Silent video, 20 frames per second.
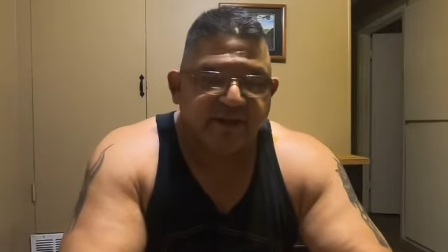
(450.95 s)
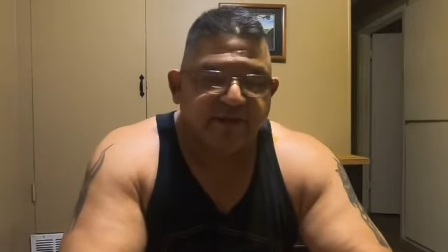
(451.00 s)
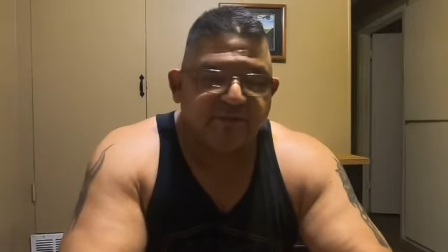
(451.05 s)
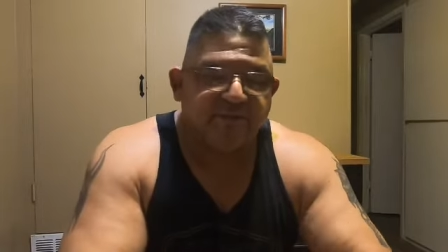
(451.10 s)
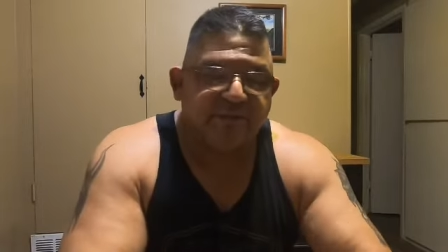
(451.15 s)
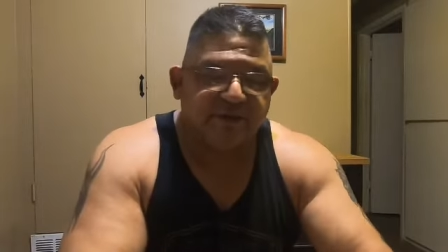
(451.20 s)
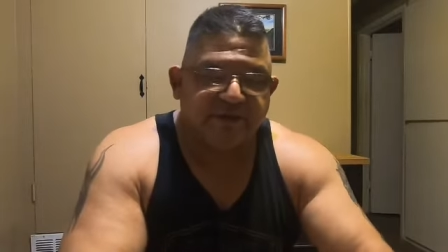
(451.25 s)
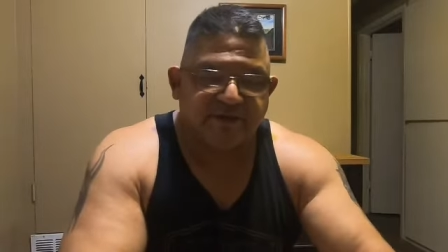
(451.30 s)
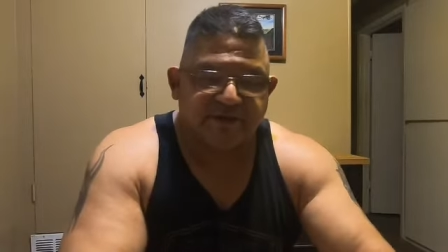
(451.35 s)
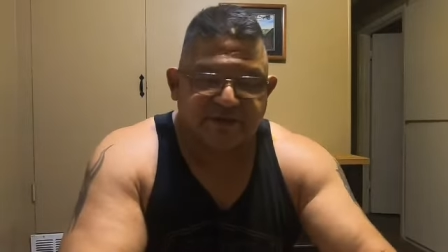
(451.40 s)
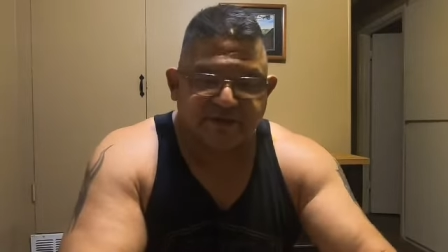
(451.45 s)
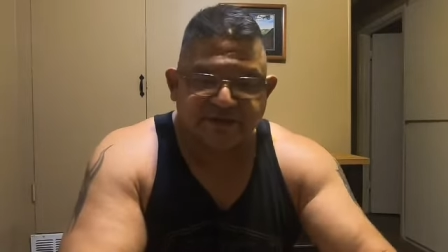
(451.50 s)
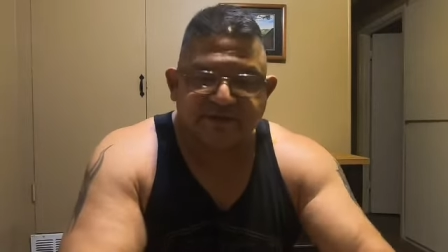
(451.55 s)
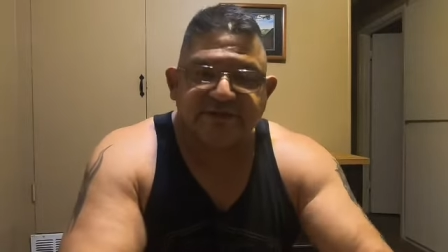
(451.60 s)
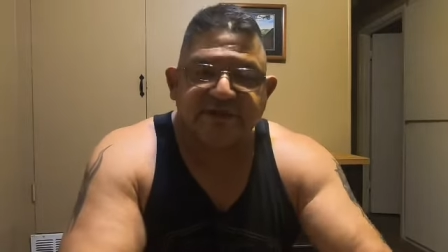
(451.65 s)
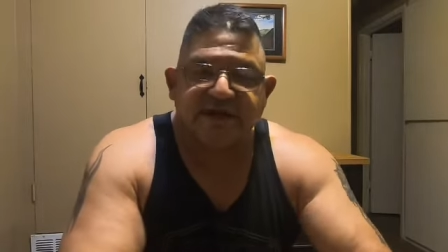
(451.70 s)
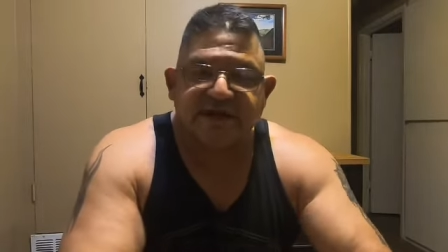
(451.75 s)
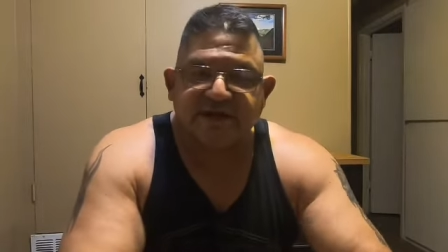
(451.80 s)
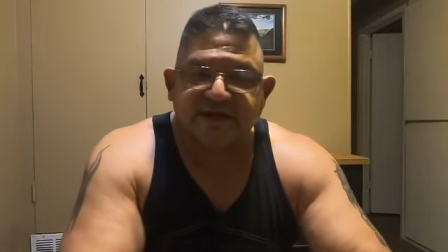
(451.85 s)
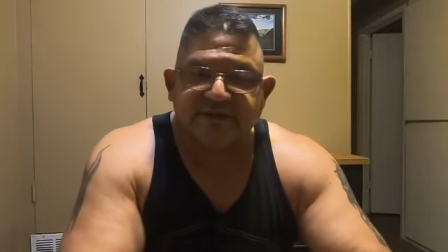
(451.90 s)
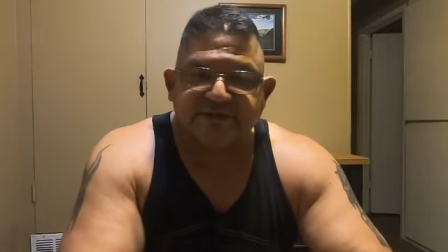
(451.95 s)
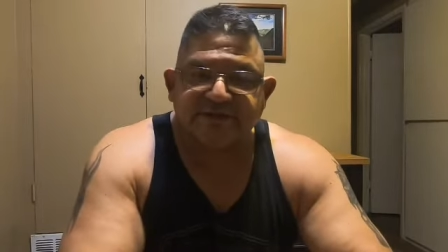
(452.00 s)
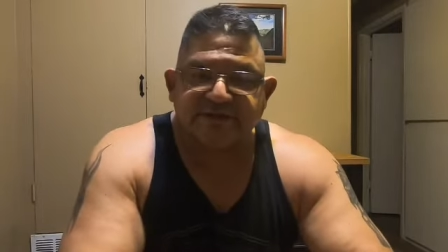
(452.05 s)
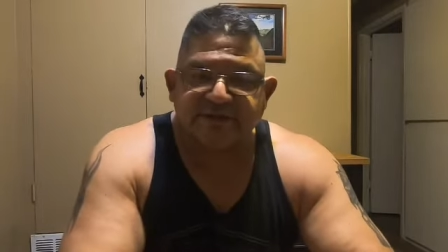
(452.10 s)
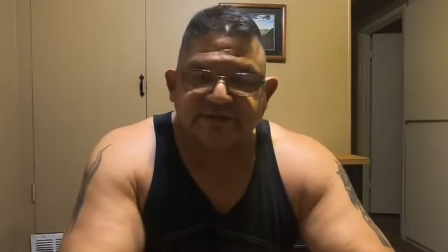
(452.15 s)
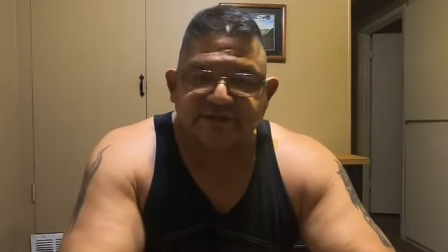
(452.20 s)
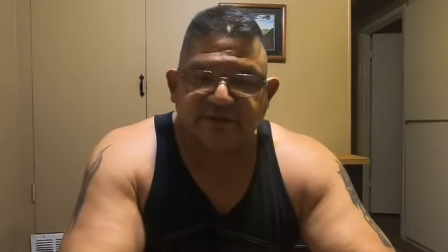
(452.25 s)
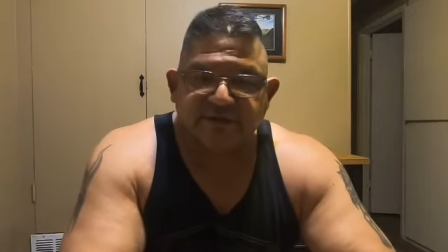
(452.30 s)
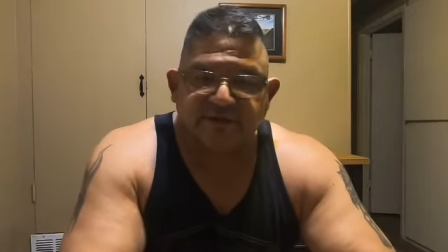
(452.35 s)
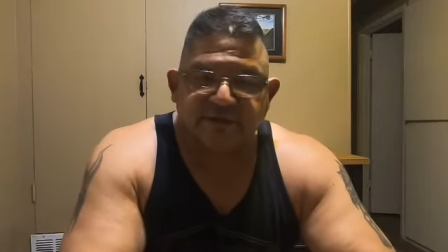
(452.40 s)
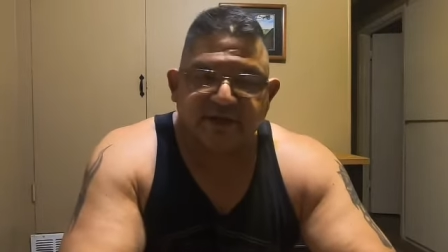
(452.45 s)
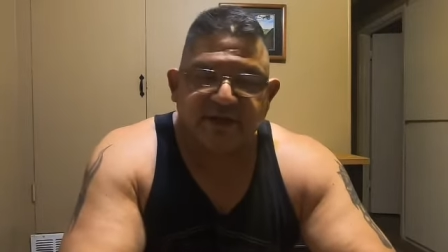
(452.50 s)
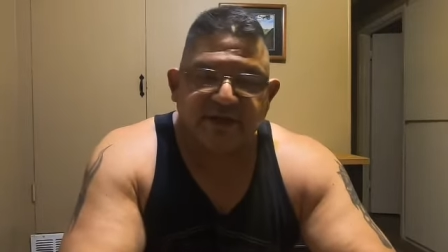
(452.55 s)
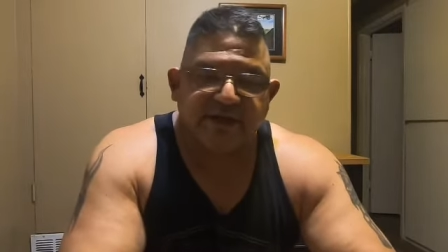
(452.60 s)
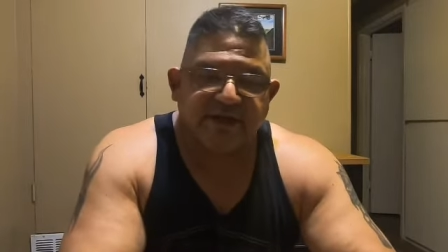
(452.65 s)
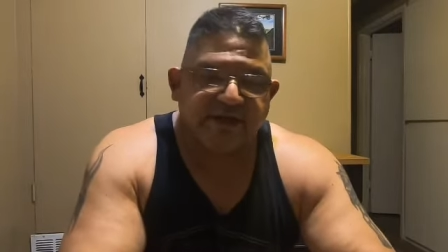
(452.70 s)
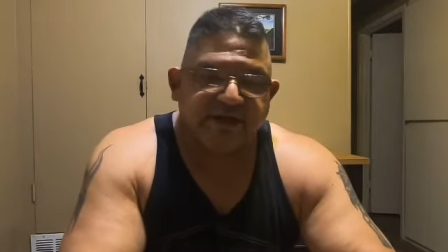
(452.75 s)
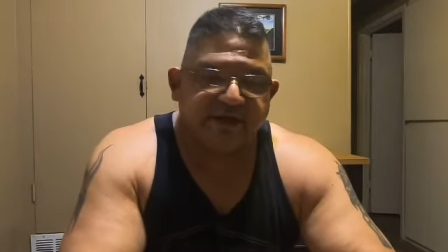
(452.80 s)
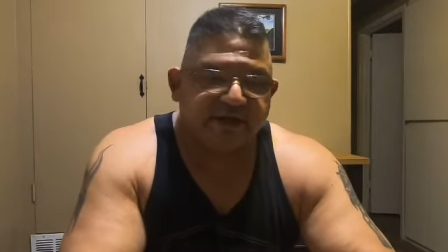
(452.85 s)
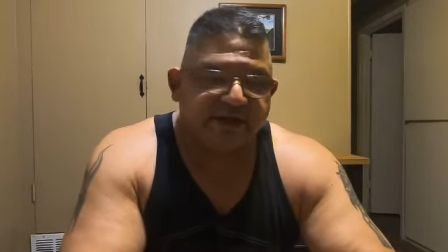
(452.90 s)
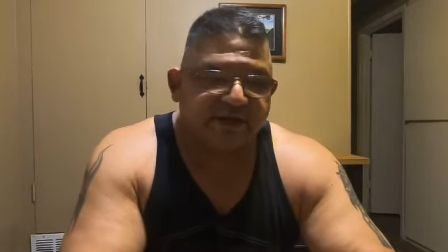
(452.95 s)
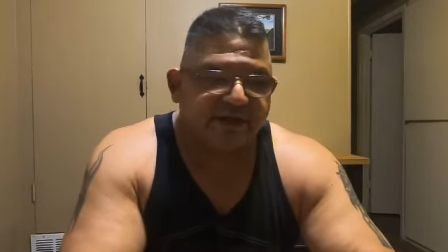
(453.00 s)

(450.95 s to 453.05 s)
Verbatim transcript: but these guys it's okay.